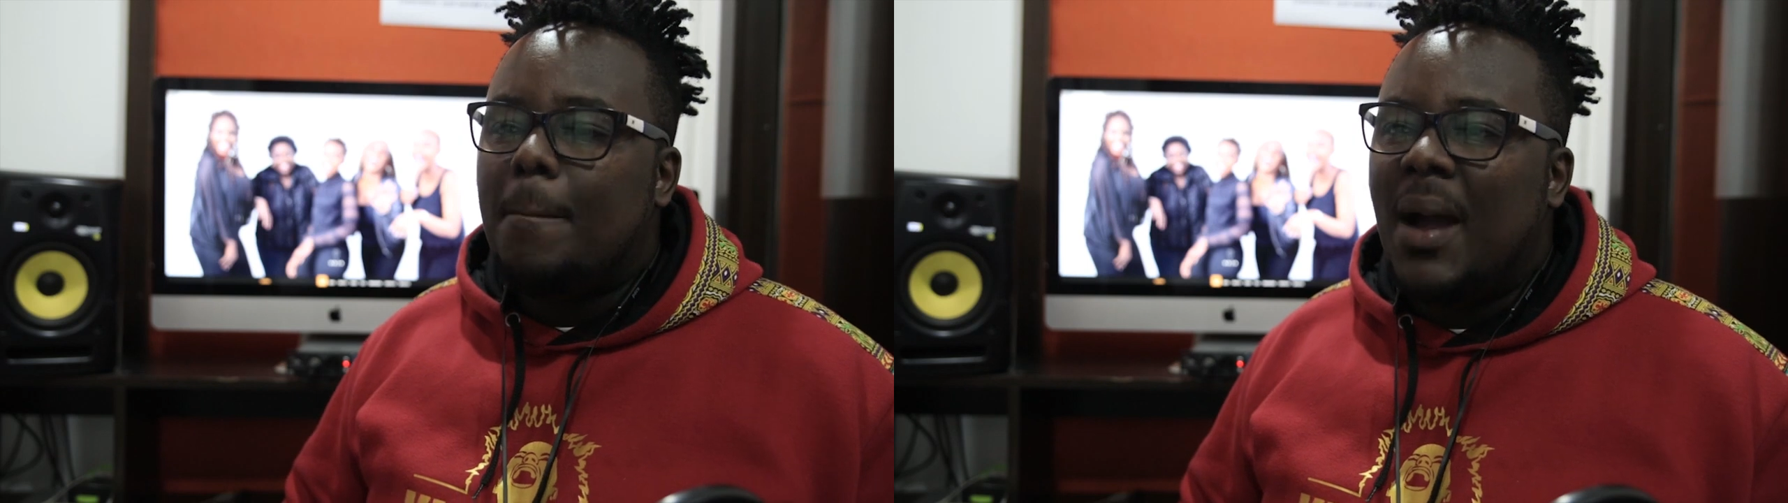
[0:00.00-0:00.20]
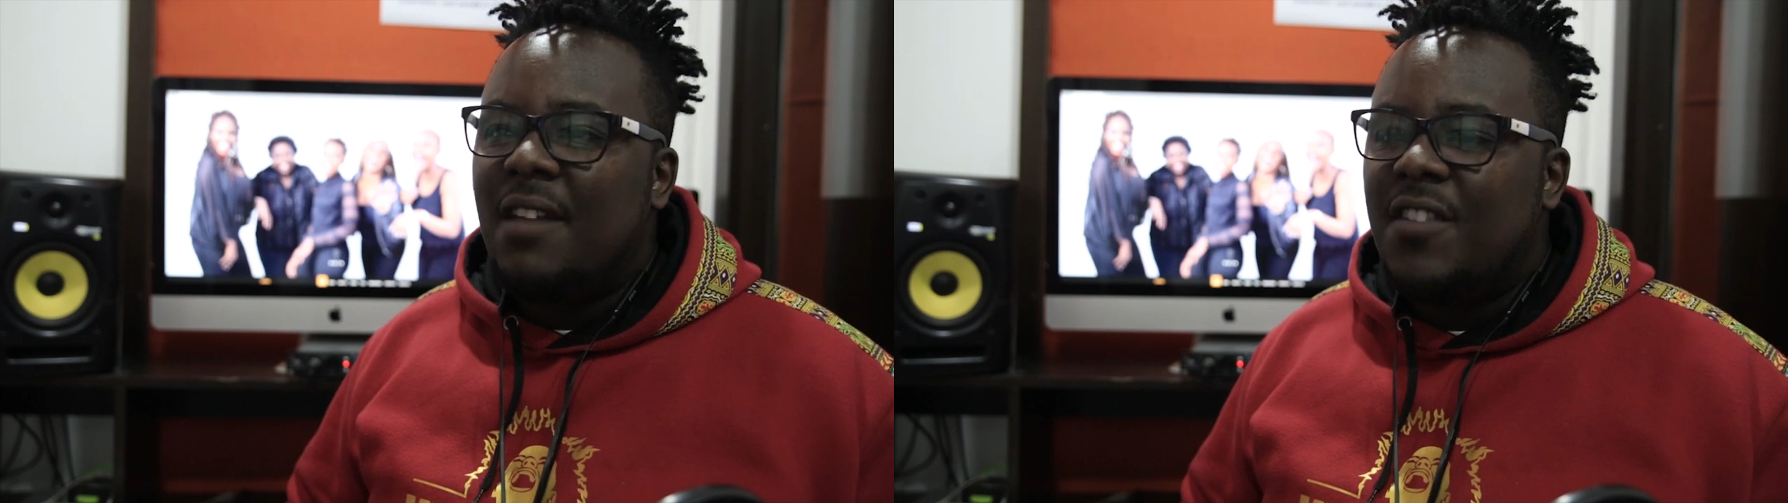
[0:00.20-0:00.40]

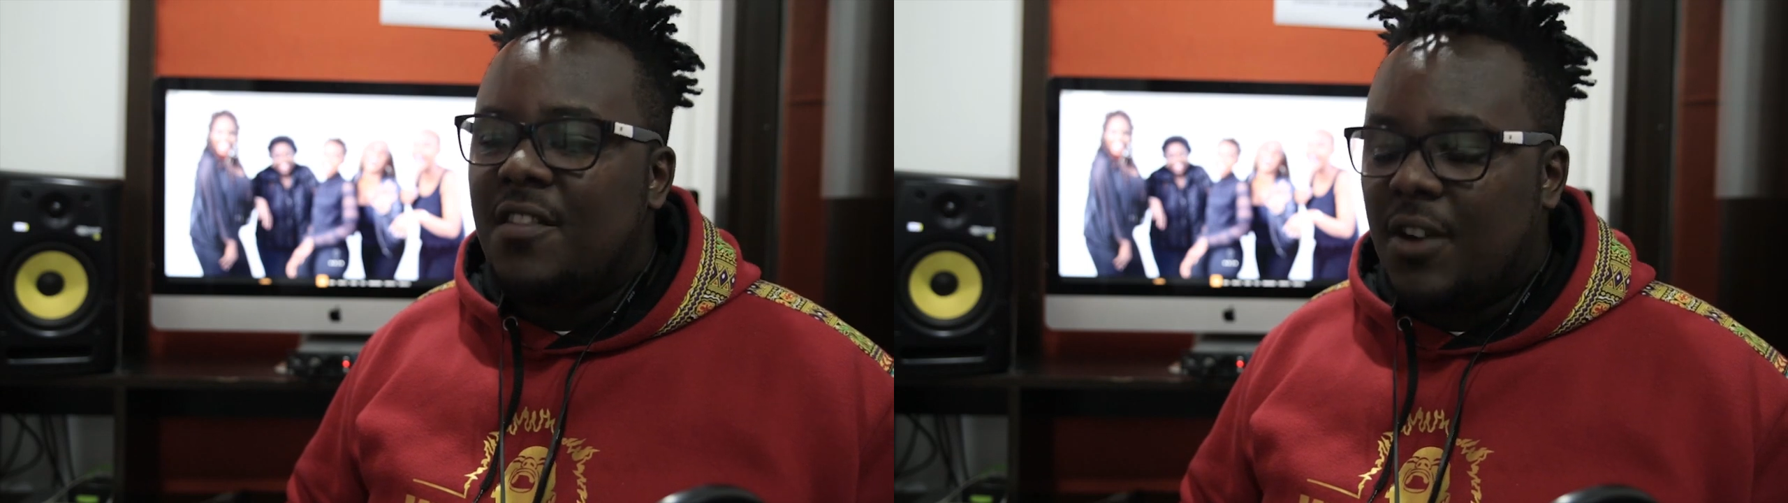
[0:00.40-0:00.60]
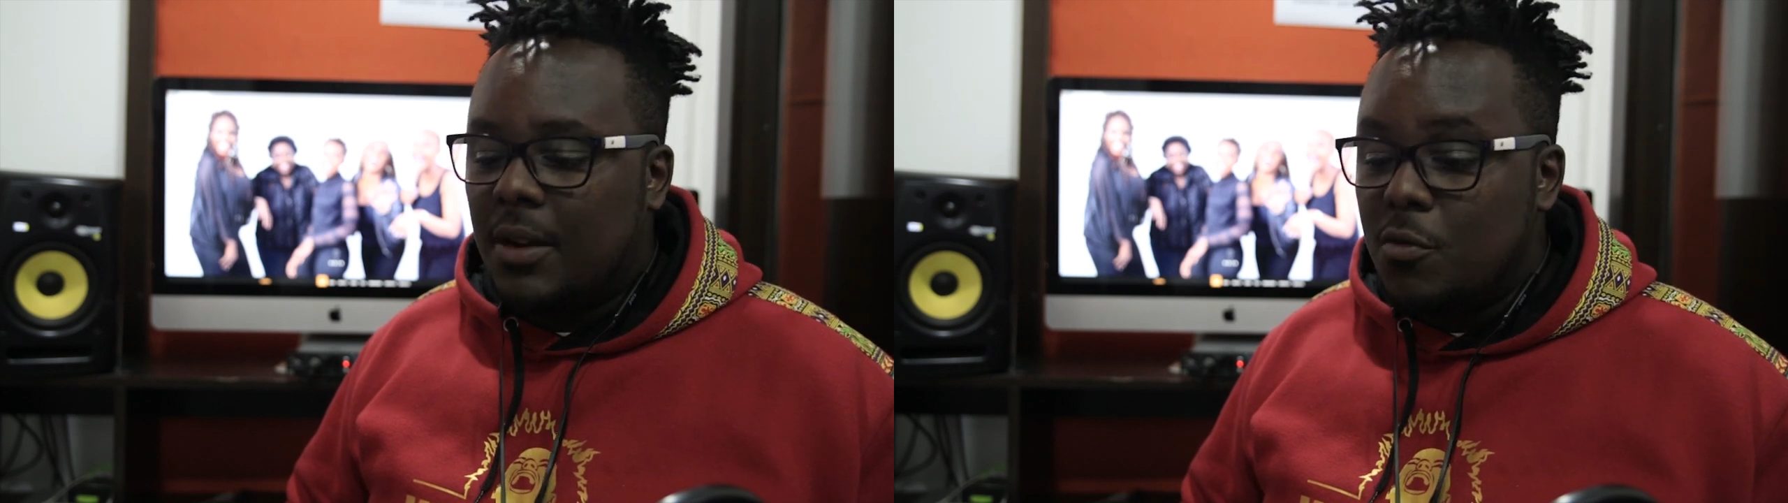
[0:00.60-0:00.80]
My
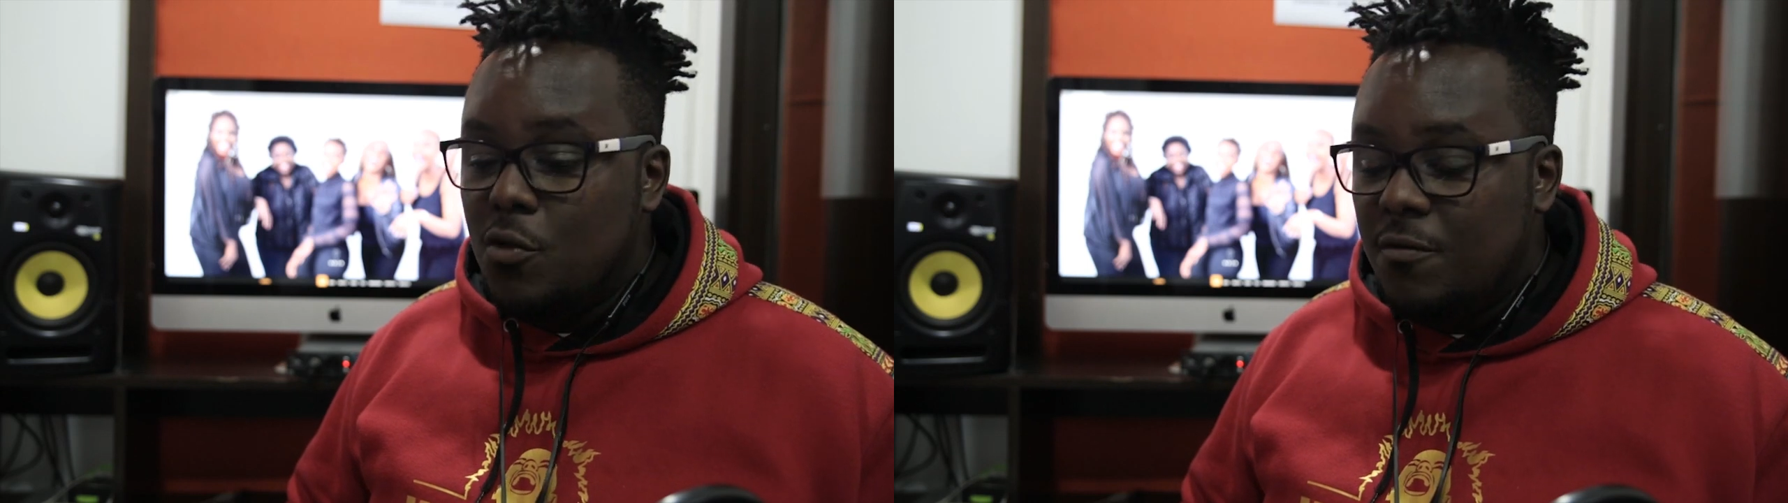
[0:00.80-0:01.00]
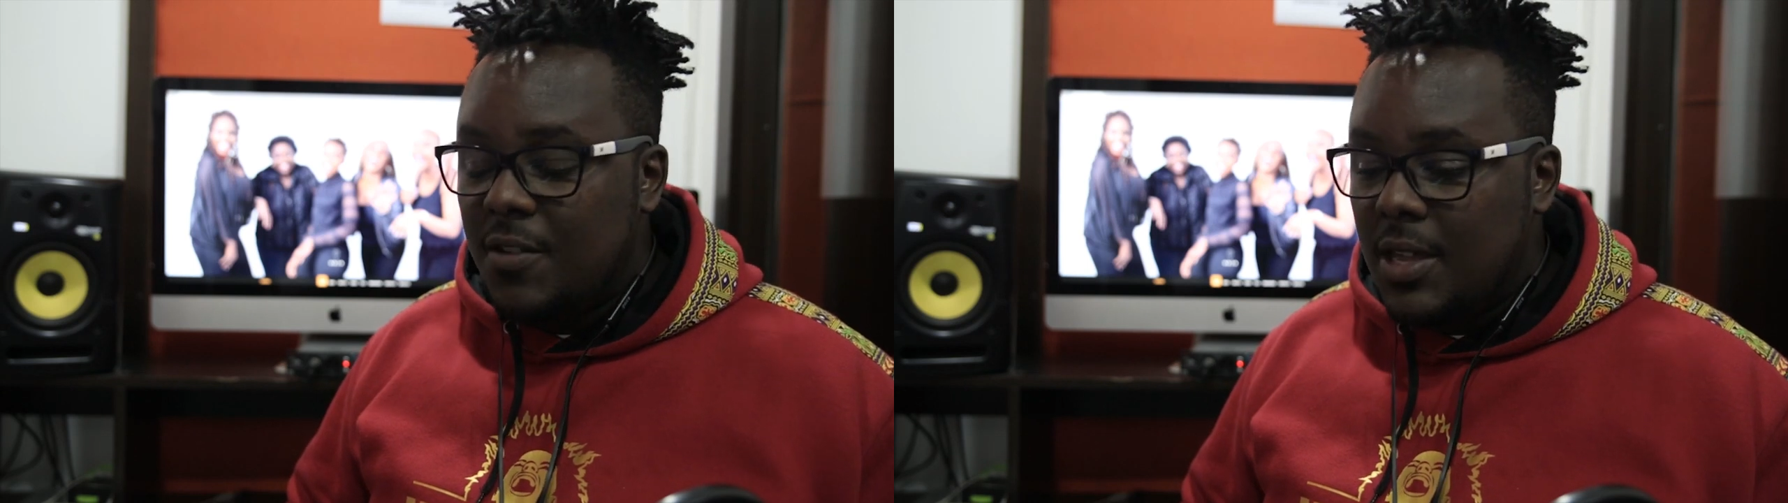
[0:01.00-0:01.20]
favorite
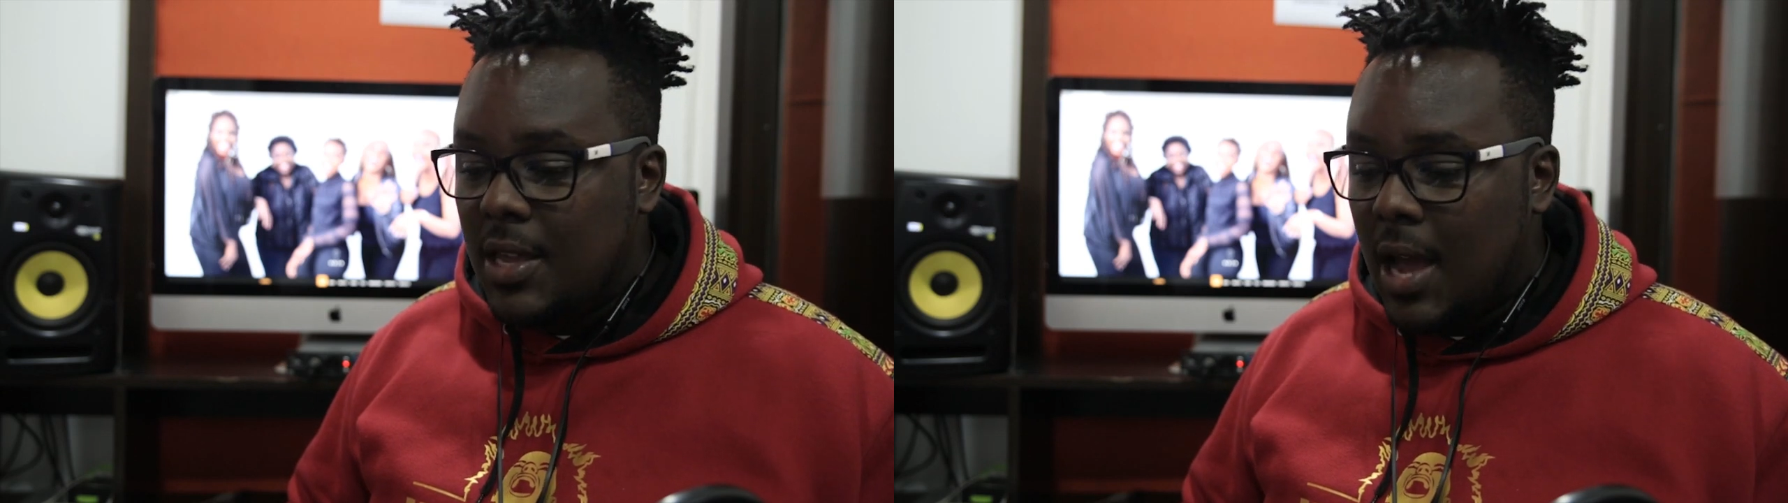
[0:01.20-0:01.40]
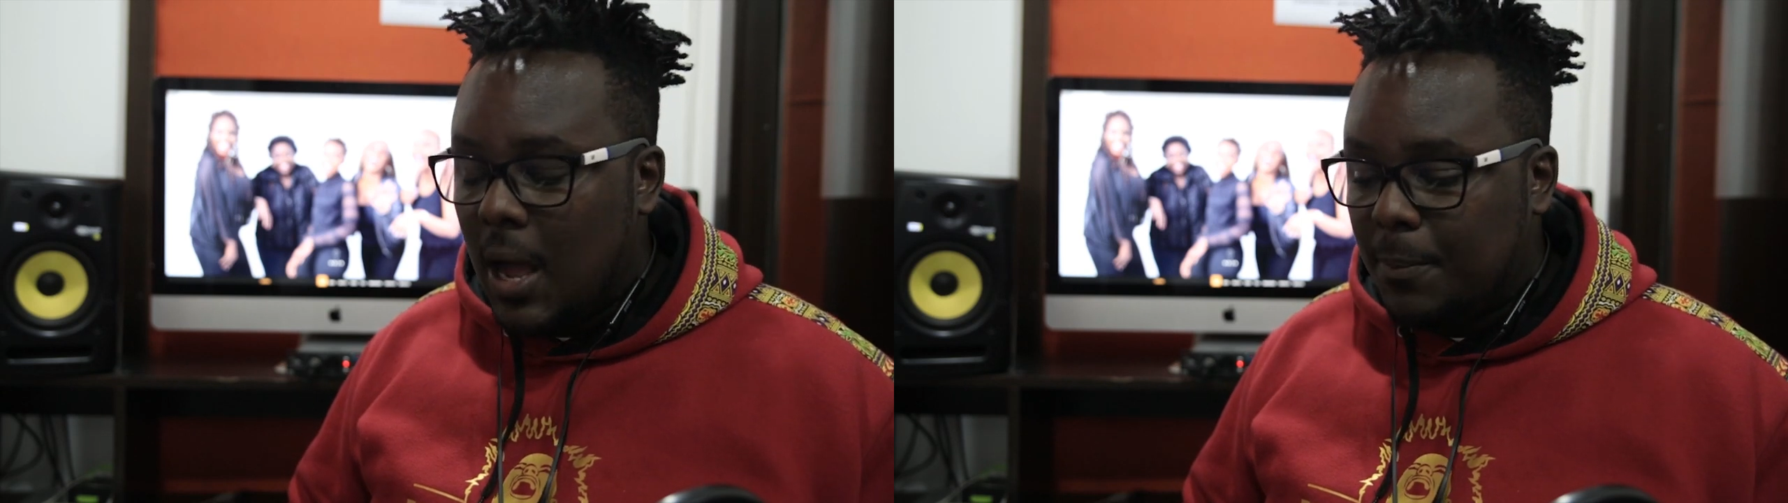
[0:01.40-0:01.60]

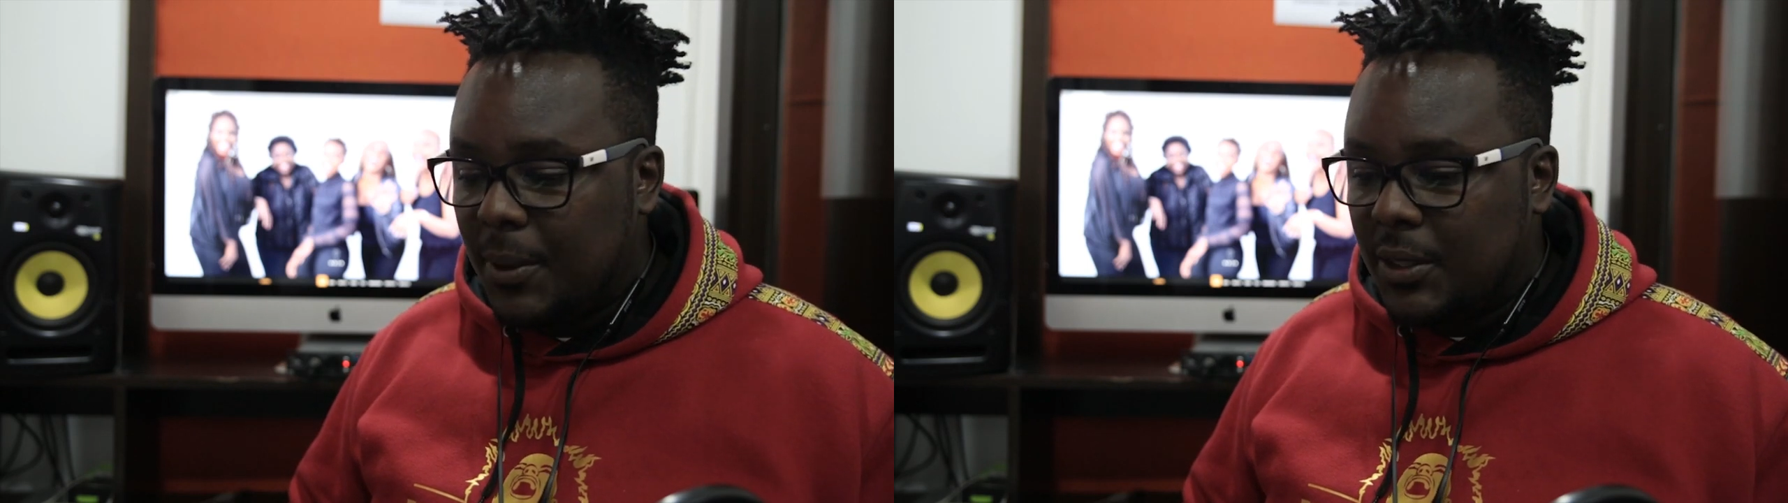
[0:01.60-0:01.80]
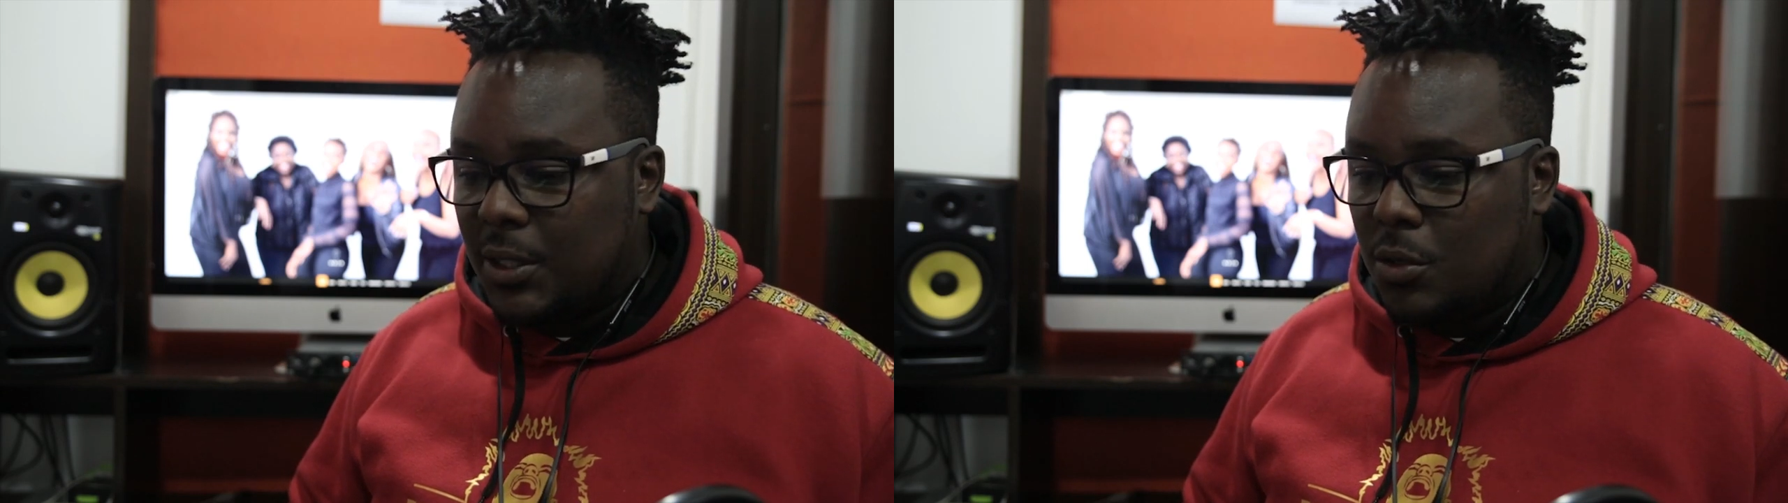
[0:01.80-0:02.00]
movie happens